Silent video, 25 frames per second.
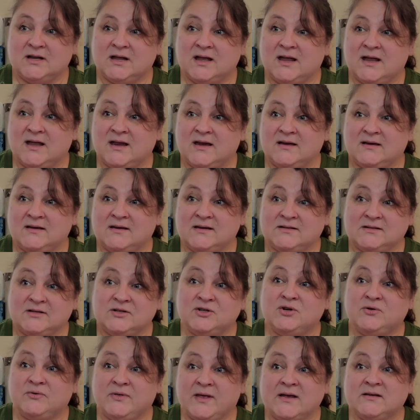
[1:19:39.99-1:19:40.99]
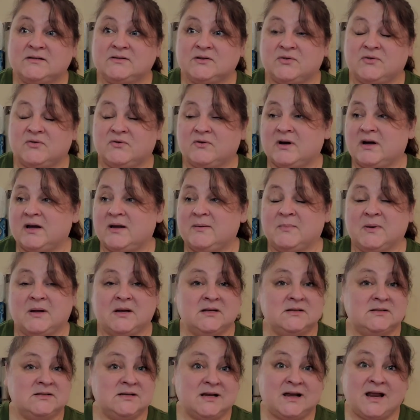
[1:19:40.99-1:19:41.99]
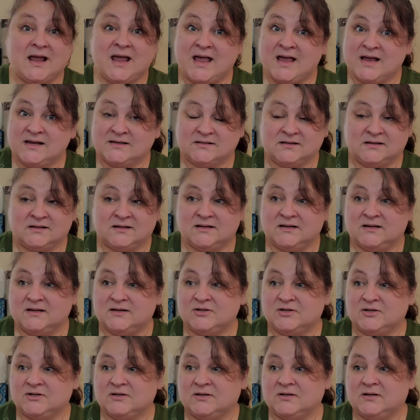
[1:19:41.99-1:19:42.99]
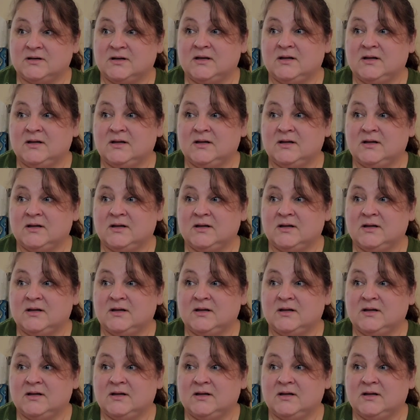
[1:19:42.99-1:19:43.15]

and it's a 2003, but it's in excellent condition.